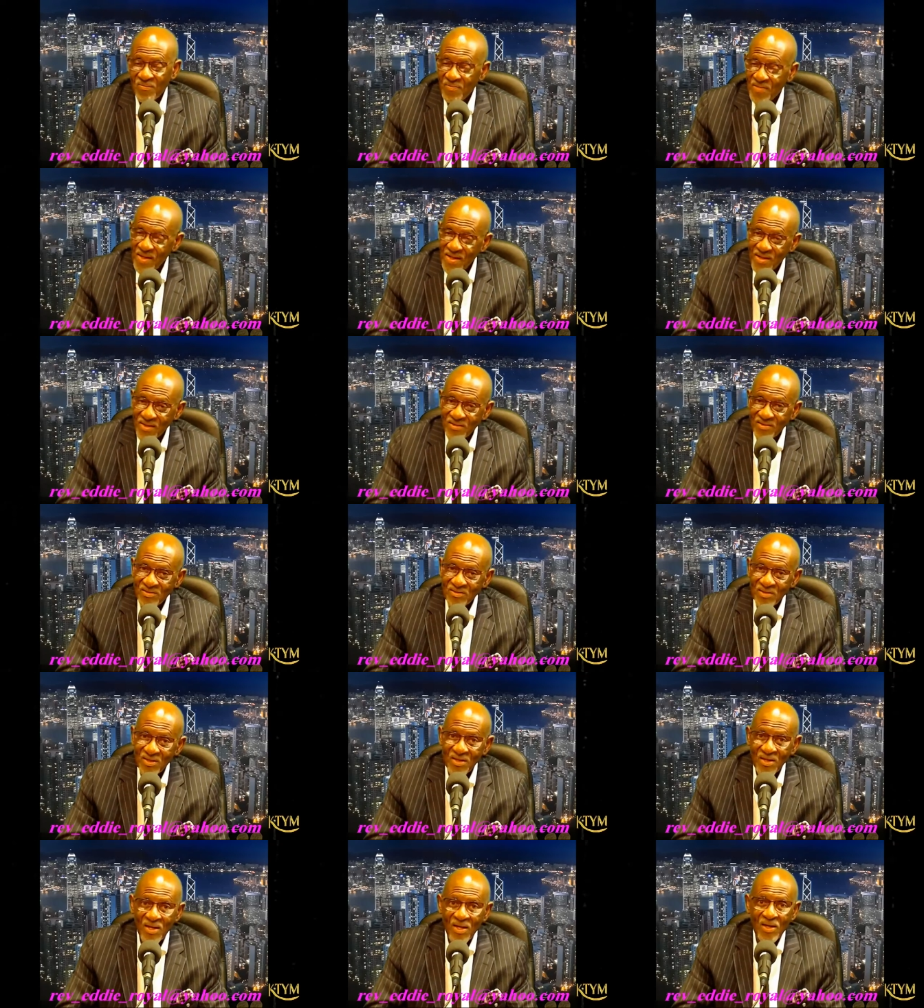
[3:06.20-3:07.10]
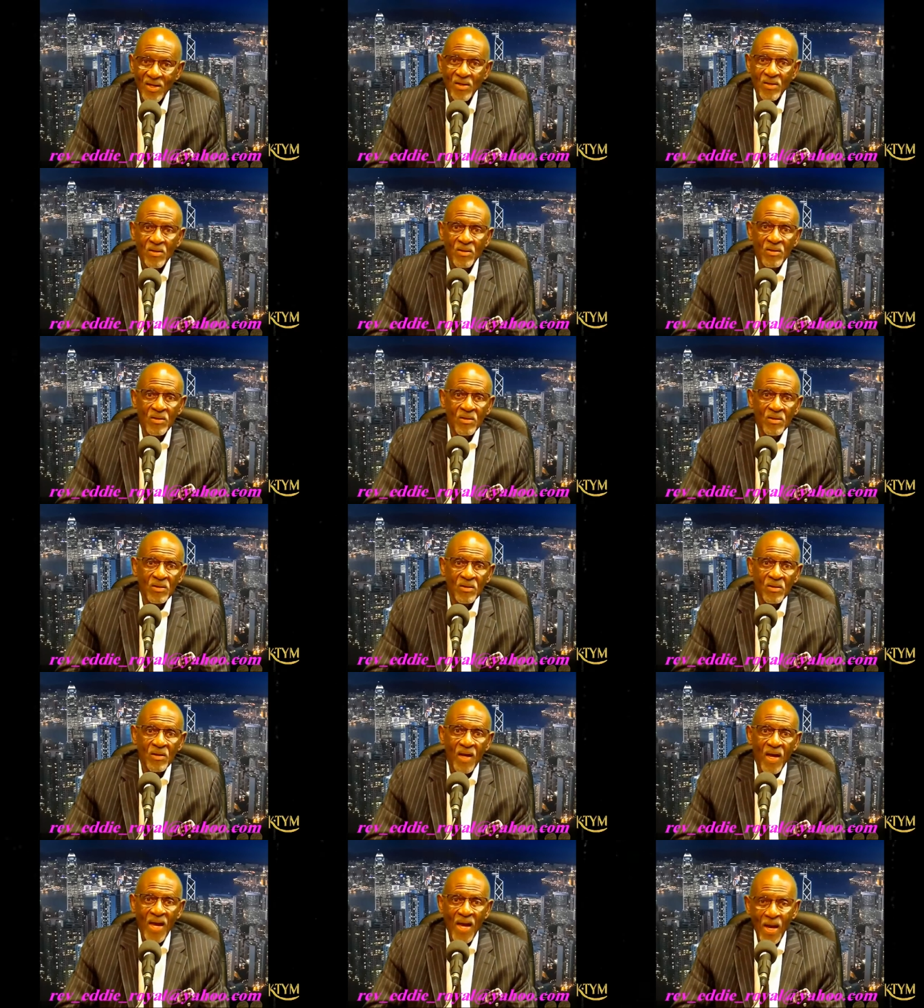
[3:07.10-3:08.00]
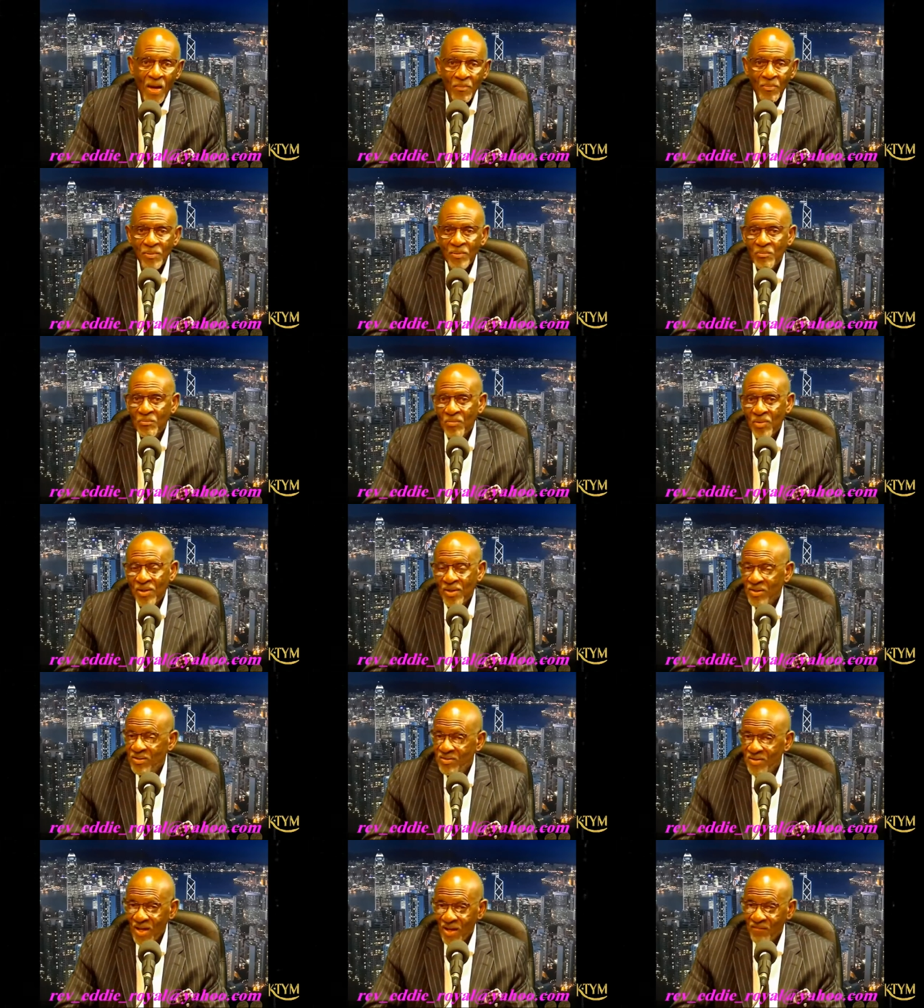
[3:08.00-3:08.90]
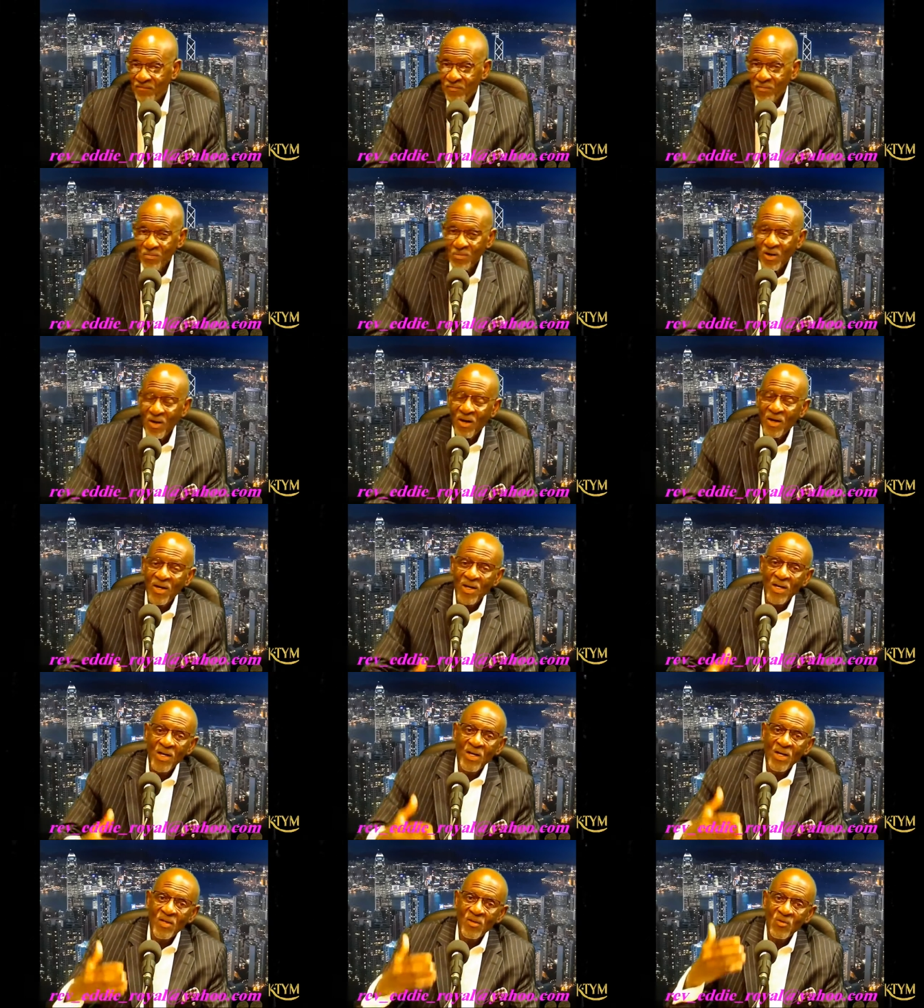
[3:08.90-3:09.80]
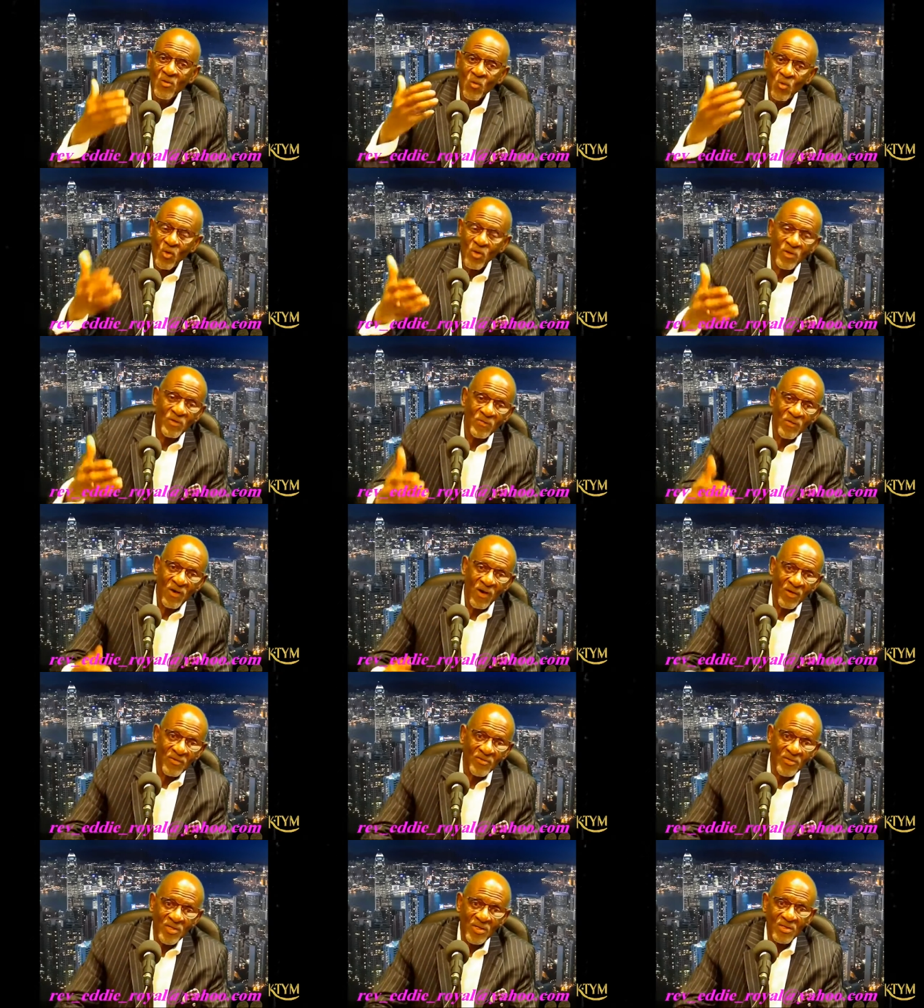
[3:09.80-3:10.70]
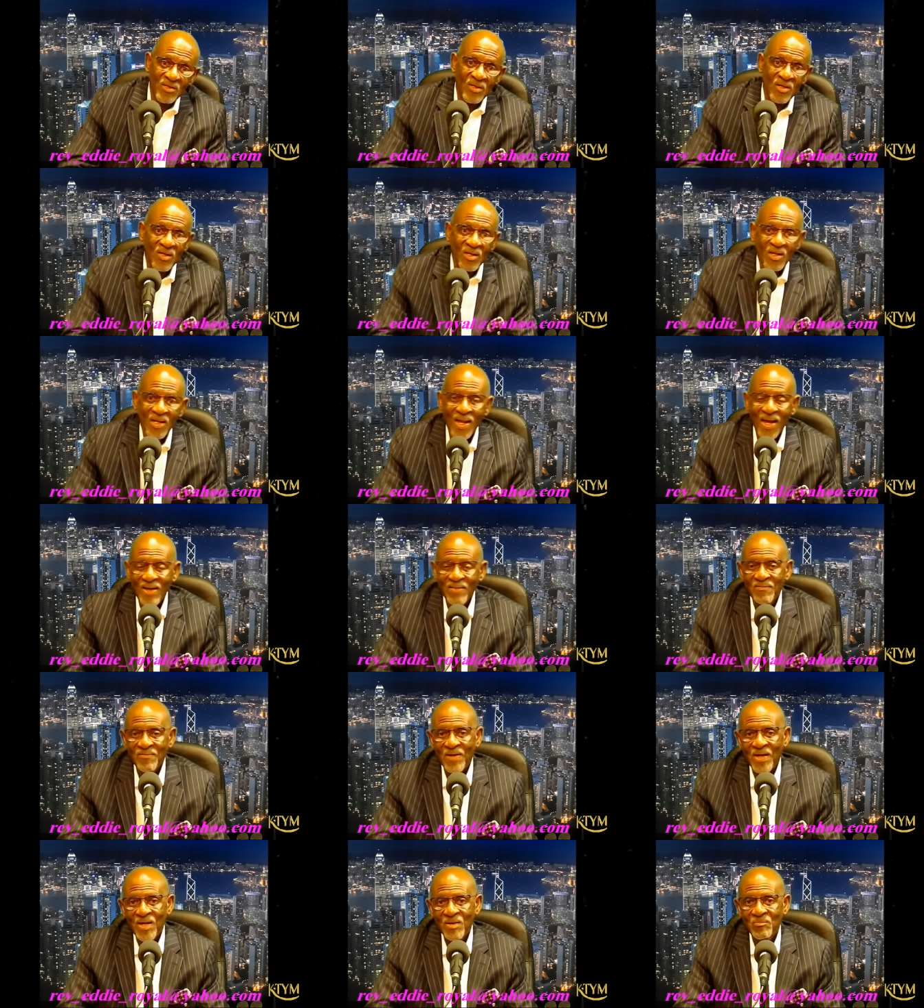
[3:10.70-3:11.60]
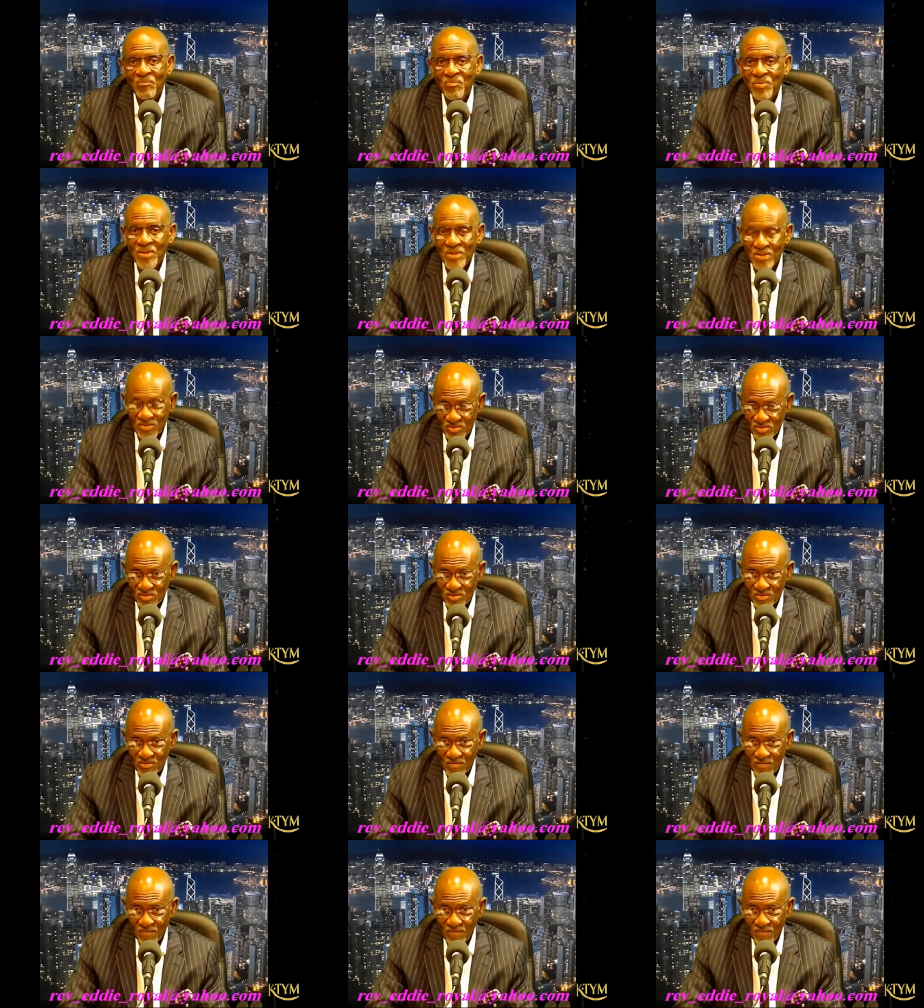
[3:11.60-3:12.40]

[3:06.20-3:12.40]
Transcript: Things happen, but it's not from God. The Word of God said, life and peace.